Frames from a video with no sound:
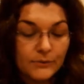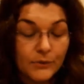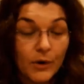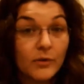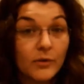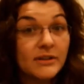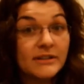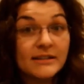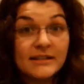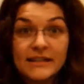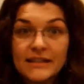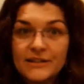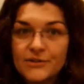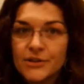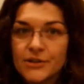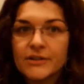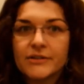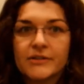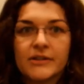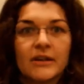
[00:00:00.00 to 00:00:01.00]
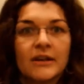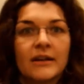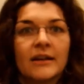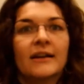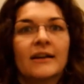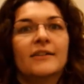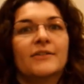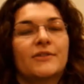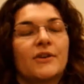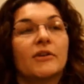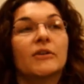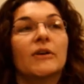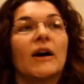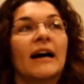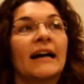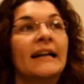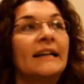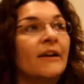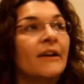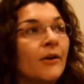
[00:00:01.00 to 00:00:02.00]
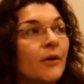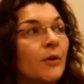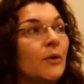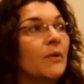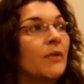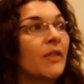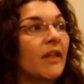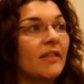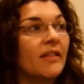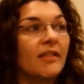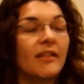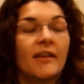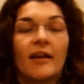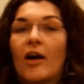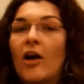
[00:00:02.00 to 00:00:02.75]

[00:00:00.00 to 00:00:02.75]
Roland's teachers. So I know that